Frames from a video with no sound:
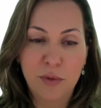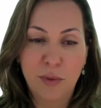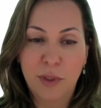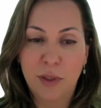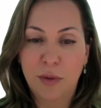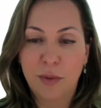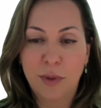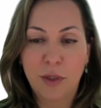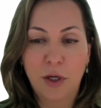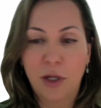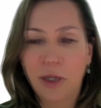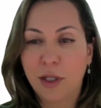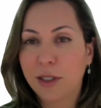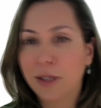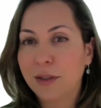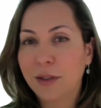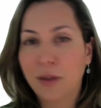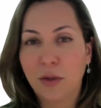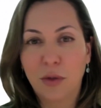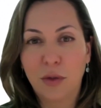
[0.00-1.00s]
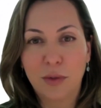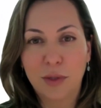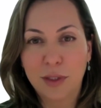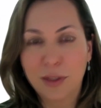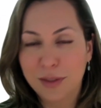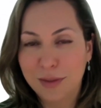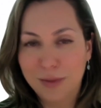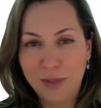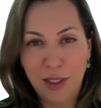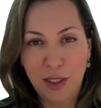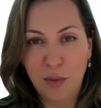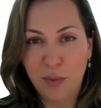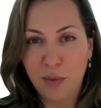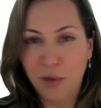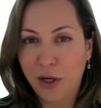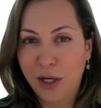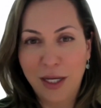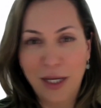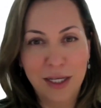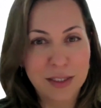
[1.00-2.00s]
whether we call it, the
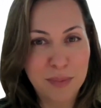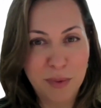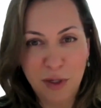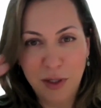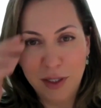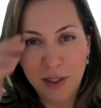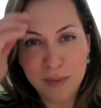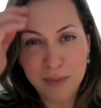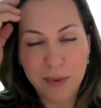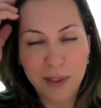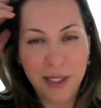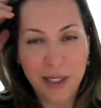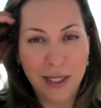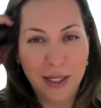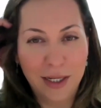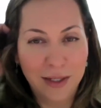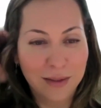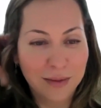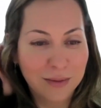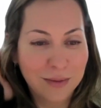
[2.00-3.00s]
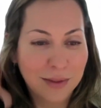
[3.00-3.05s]
datafabric experience plane,